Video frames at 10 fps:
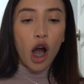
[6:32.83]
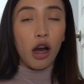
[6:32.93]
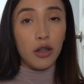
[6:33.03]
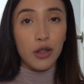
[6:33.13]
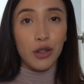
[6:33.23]

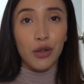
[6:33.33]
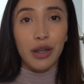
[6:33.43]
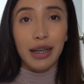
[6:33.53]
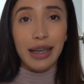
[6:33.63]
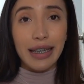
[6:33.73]
Also,
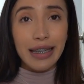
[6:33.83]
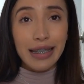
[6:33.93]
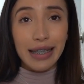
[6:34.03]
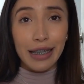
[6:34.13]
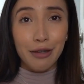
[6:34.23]
a key
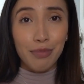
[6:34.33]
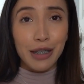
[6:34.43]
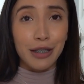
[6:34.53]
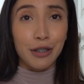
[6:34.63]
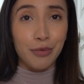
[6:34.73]
tip
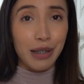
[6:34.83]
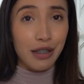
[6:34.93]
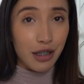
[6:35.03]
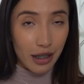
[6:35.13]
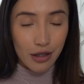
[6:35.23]
is to be
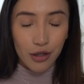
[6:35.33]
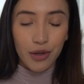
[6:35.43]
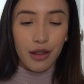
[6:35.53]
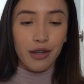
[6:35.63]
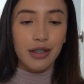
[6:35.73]
gentle
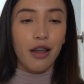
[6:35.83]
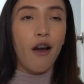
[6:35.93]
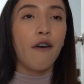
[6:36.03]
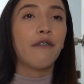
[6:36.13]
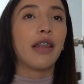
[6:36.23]
with
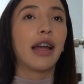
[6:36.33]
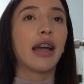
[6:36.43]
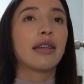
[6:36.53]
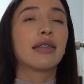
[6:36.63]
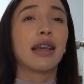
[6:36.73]
yourself. Like
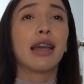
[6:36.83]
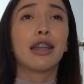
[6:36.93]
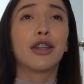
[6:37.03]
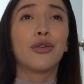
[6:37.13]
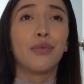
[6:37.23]
I
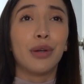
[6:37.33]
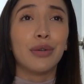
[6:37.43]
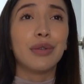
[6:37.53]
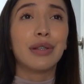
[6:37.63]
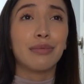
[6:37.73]
said, you
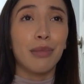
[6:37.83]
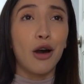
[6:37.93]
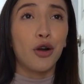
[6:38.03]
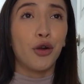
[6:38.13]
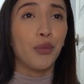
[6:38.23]
will
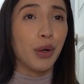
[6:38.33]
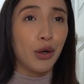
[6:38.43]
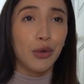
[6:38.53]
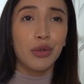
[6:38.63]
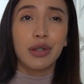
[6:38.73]
smell
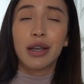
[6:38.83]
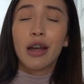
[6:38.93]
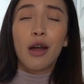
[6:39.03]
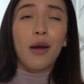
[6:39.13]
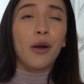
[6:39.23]
gross,
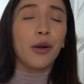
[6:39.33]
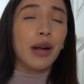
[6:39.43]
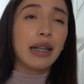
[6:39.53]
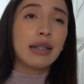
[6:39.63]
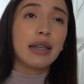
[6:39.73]

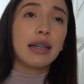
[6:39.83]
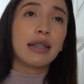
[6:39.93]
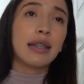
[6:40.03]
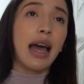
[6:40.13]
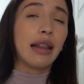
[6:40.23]

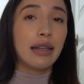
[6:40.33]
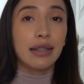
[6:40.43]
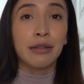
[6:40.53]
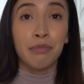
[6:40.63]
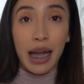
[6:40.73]
horrendous, at
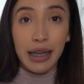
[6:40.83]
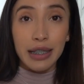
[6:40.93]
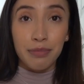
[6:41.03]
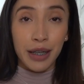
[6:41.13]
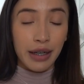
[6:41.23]
least in my
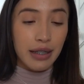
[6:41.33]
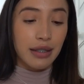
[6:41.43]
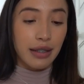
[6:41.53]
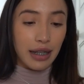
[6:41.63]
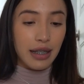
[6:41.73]

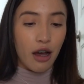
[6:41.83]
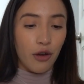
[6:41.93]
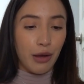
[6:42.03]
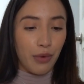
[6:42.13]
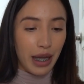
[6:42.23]
experience, that's how
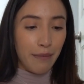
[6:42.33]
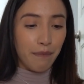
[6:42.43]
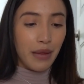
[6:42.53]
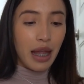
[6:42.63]
it went.